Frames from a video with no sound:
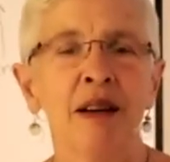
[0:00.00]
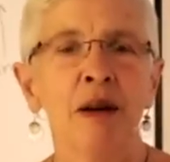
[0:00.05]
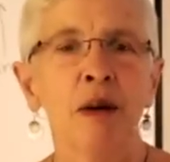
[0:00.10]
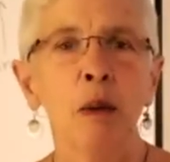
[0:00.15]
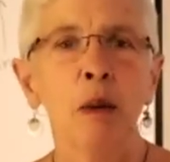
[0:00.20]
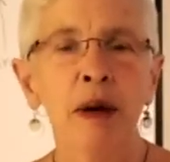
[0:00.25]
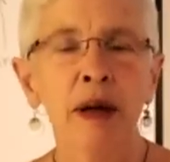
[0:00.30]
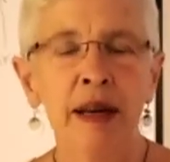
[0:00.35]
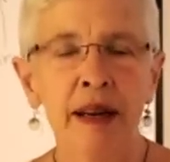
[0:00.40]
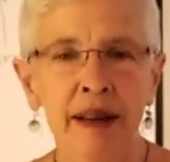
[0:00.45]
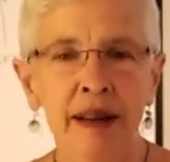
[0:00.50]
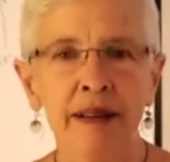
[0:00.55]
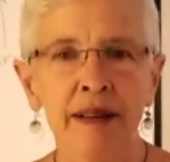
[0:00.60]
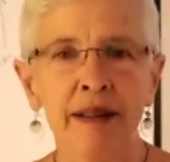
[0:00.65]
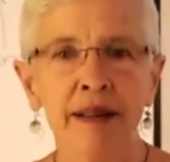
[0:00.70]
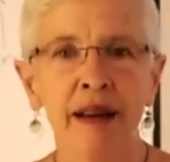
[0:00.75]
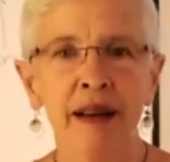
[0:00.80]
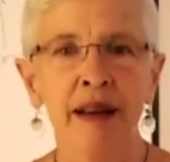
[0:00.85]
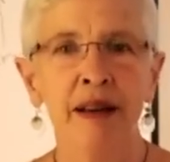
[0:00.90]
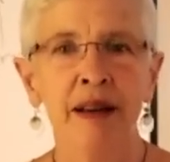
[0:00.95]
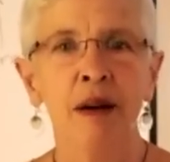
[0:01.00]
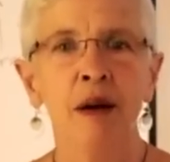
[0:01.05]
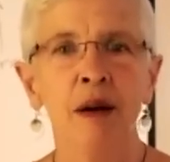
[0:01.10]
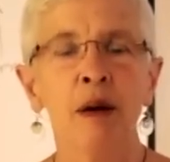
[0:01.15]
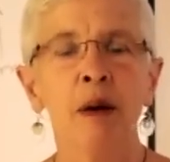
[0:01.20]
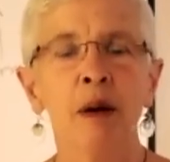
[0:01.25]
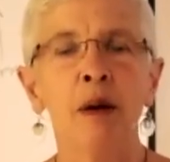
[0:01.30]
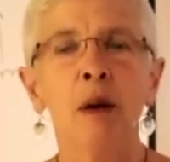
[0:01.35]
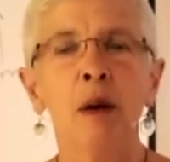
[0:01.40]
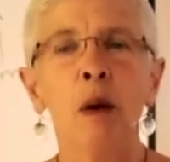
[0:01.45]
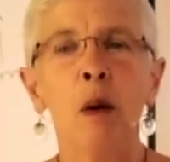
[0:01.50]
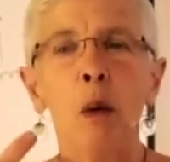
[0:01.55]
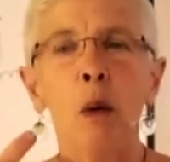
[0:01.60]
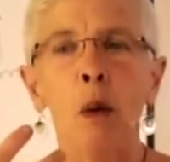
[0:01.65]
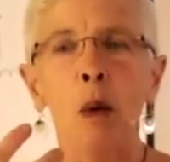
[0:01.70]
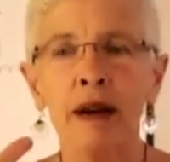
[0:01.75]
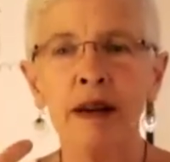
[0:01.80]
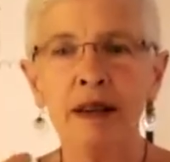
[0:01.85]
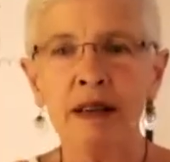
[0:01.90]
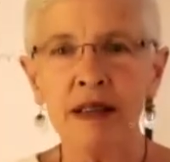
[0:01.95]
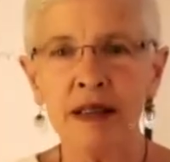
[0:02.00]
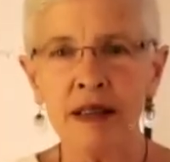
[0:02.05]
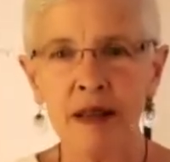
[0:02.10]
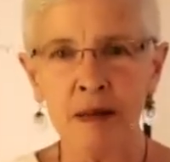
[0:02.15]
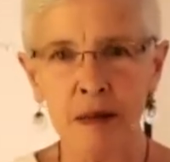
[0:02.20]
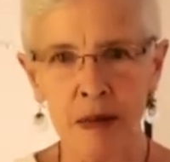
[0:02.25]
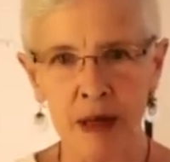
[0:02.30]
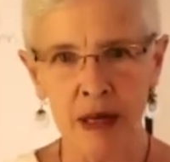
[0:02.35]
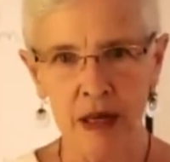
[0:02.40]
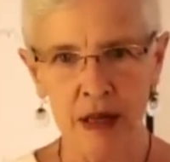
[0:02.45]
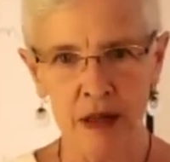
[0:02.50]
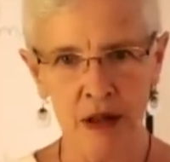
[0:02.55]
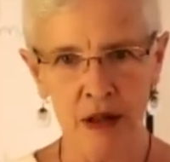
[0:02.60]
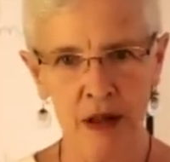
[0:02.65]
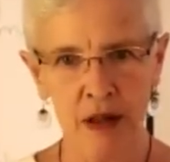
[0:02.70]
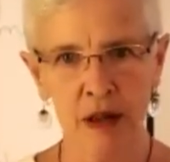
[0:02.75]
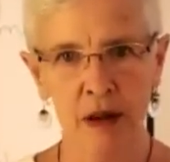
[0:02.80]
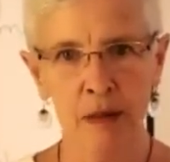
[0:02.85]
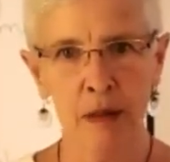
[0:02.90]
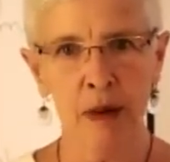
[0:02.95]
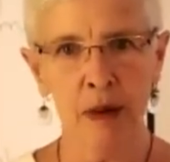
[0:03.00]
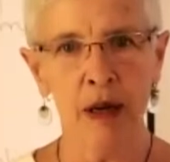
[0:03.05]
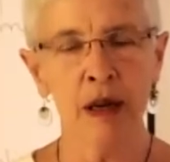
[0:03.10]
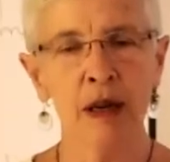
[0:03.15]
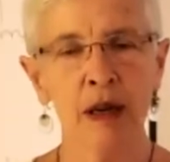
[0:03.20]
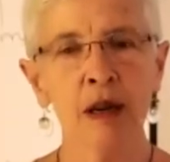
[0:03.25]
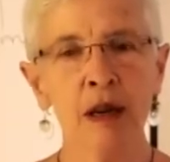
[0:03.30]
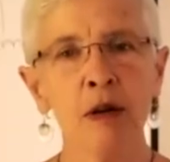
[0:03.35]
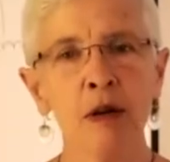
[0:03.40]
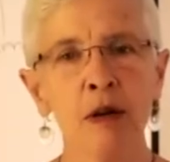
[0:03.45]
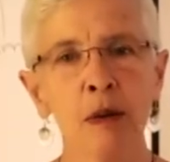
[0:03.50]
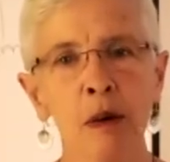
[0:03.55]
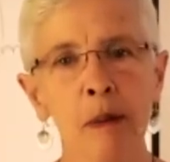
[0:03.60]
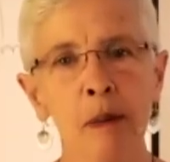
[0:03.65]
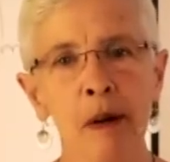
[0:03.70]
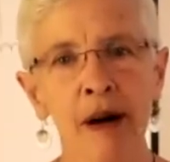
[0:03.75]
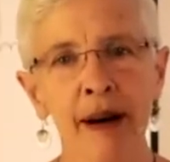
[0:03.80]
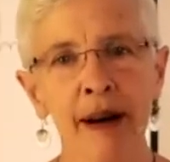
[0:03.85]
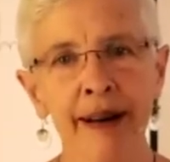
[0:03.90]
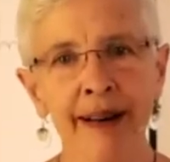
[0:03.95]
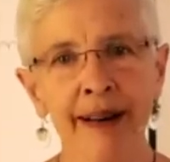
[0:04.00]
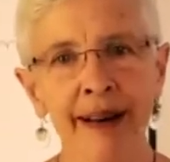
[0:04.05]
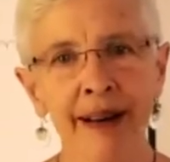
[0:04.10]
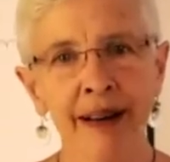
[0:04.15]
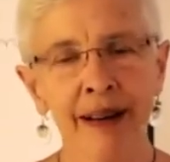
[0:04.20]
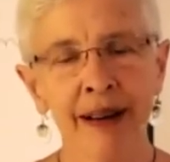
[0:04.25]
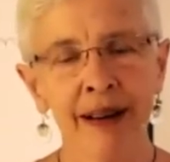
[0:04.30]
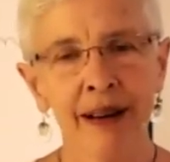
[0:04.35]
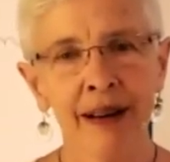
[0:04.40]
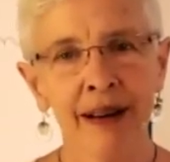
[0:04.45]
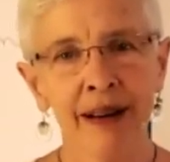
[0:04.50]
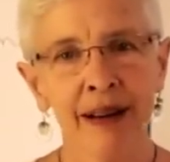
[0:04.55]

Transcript: What is that? What does it mean to come into a body